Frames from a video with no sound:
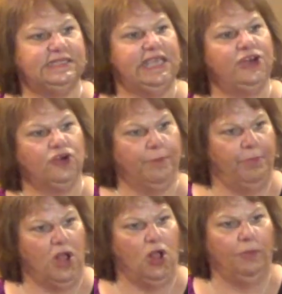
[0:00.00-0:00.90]
a seed or a
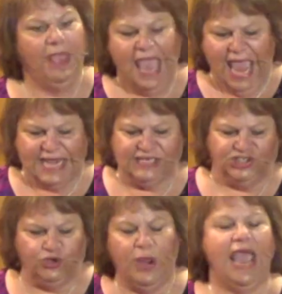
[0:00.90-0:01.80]
bulb, and
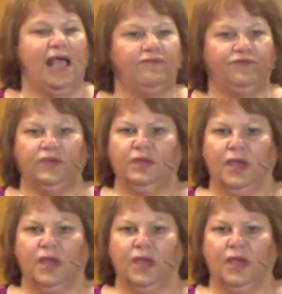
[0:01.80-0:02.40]
did you have